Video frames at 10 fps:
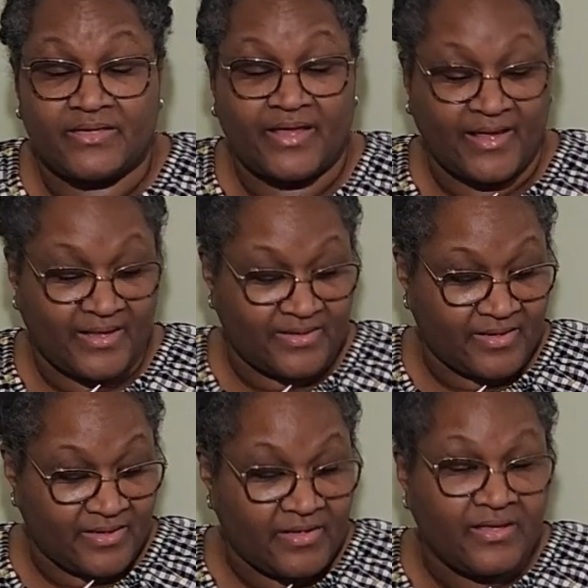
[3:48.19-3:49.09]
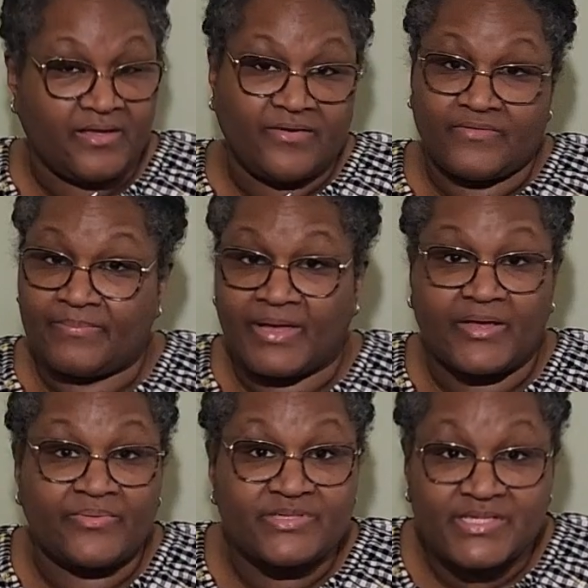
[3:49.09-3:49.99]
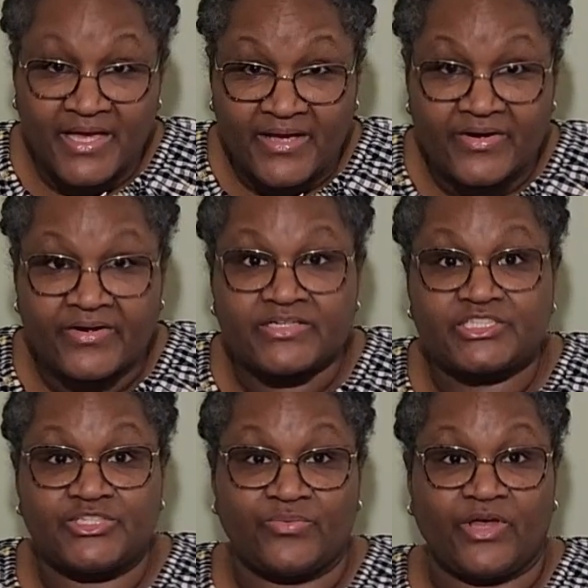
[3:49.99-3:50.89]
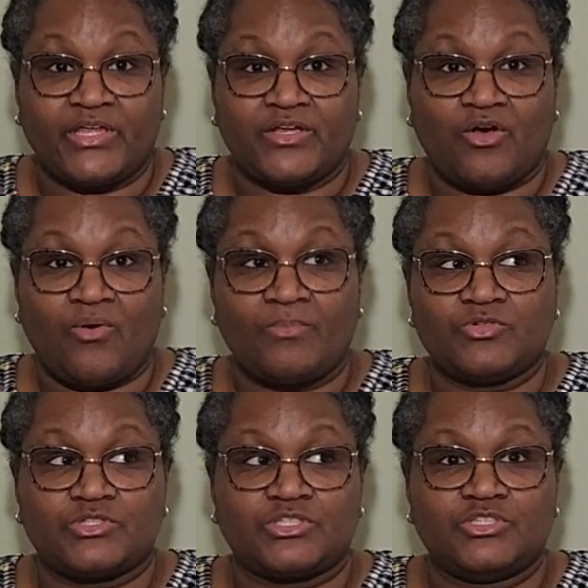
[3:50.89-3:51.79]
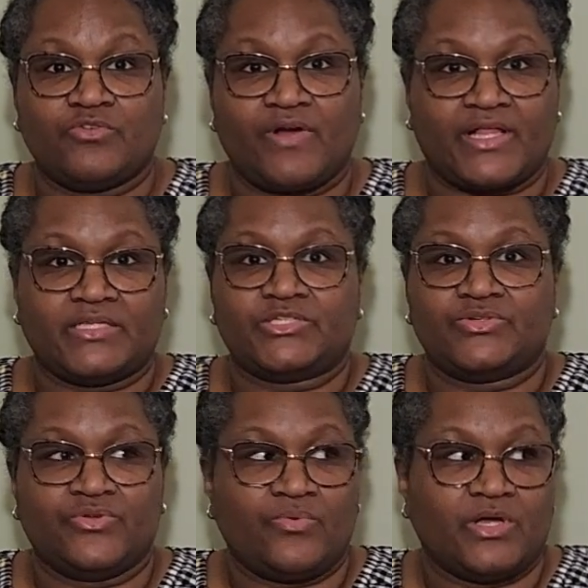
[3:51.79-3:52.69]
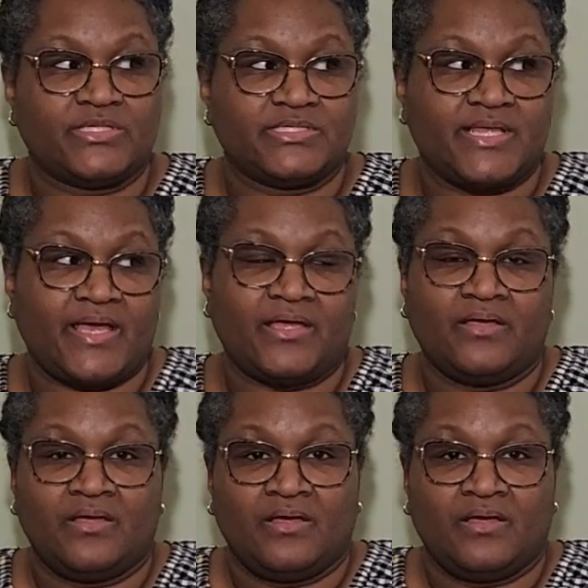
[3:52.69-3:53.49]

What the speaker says: And Rebekah was there. She went almost directly to the ones that